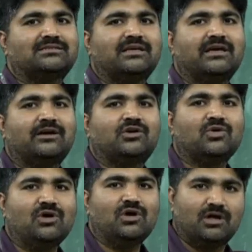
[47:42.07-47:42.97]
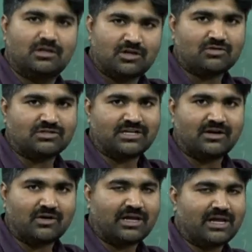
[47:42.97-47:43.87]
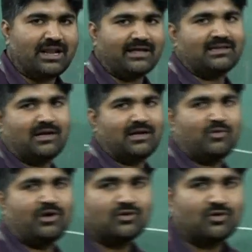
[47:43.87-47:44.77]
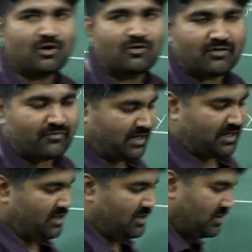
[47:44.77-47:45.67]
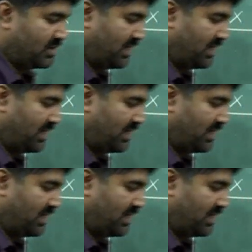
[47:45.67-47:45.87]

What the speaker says: that is near to 1000. Okay. Like that I am going to round off it.